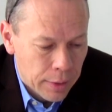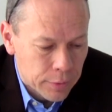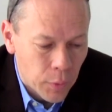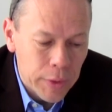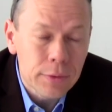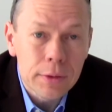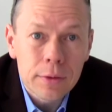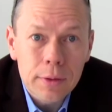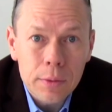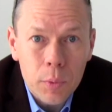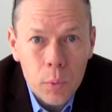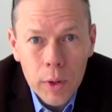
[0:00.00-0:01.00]
The reason is
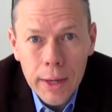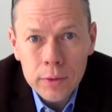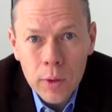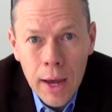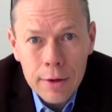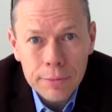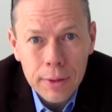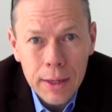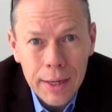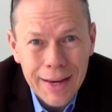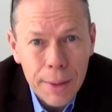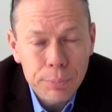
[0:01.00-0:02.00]
that we would like to have
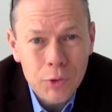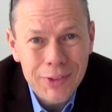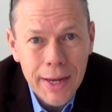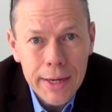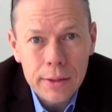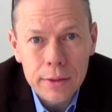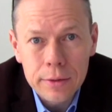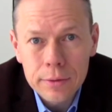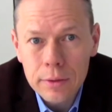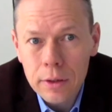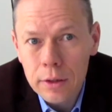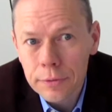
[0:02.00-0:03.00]
an
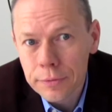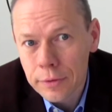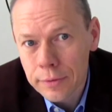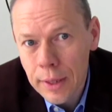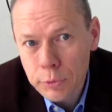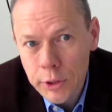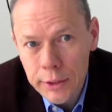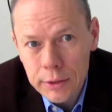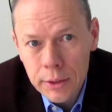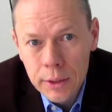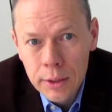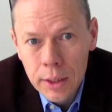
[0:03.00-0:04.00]
up-to-dateness of the subject
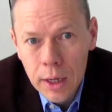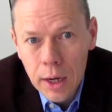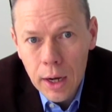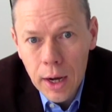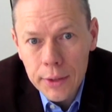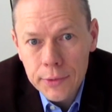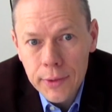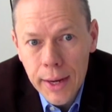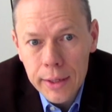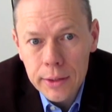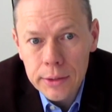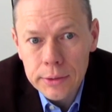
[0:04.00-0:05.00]

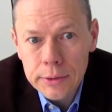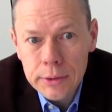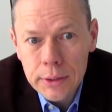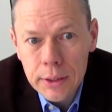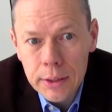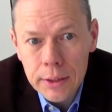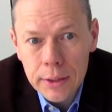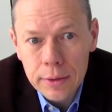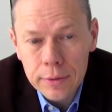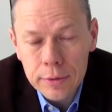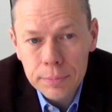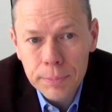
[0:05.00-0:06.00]
tackled
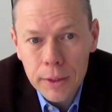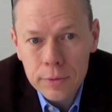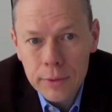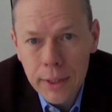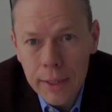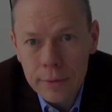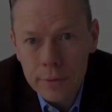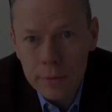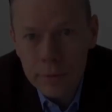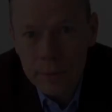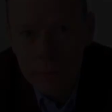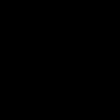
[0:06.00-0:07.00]
in these best
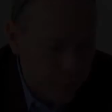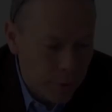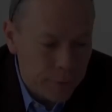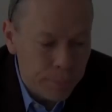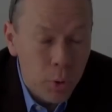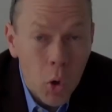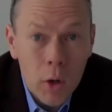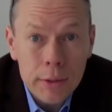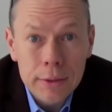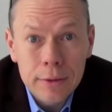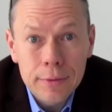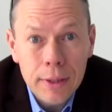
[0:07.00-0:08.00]
cases. Further
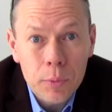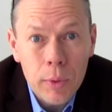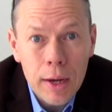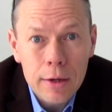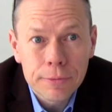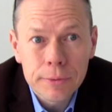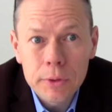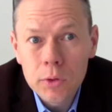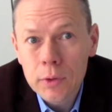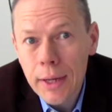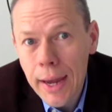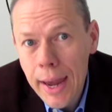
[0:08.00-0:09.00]
important is that we have
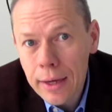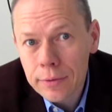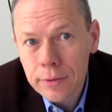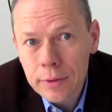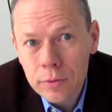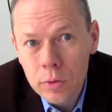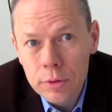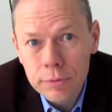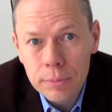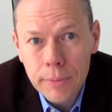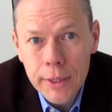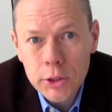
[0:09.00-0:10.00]
good access to
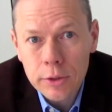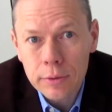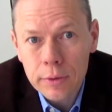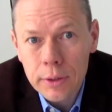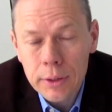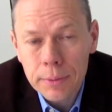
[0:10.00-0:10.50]
information,